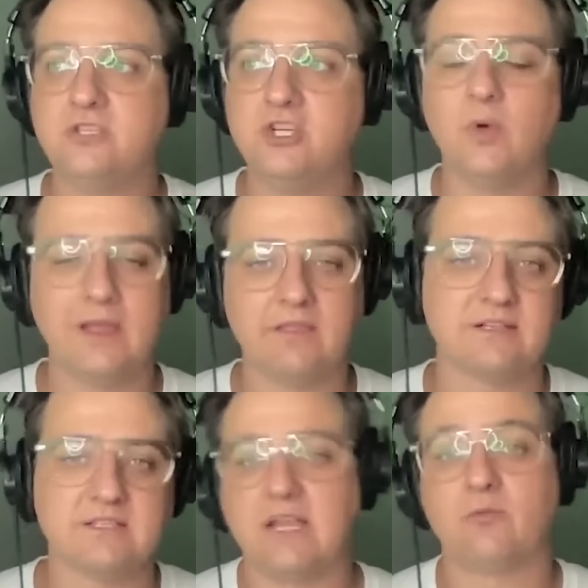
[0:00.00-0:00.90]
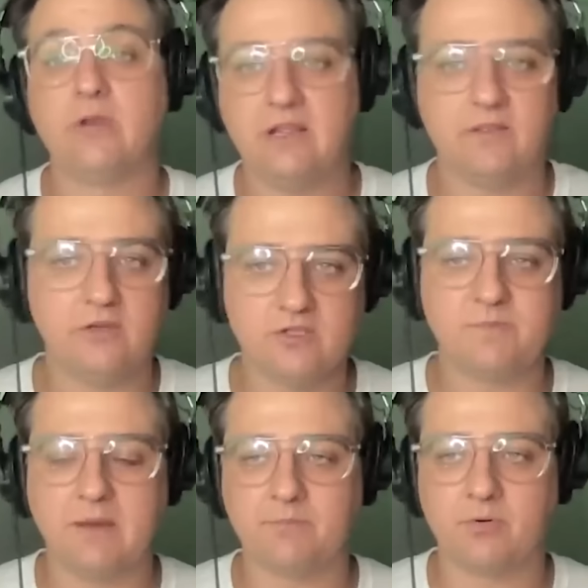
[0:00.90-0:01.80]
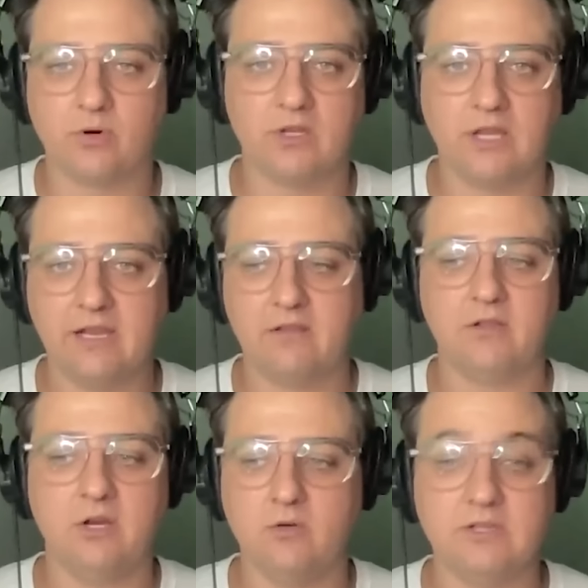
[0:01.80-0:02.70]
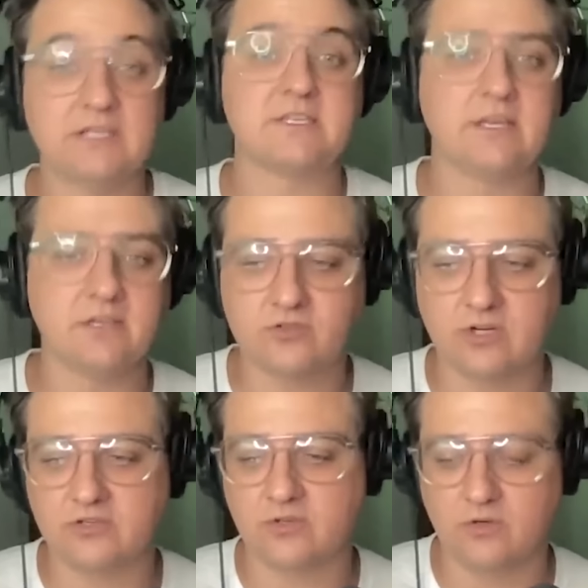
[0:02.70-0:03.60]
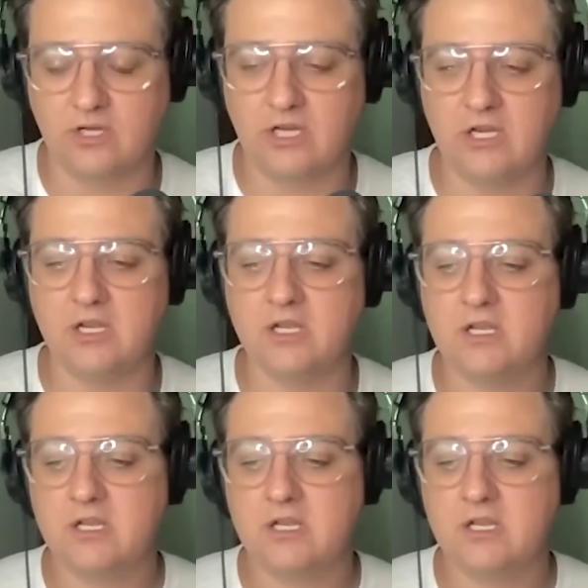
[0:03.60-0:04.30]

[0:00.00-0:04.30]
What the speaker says: doing things like reading the newspaper or like, listening to Strict Scrutiny,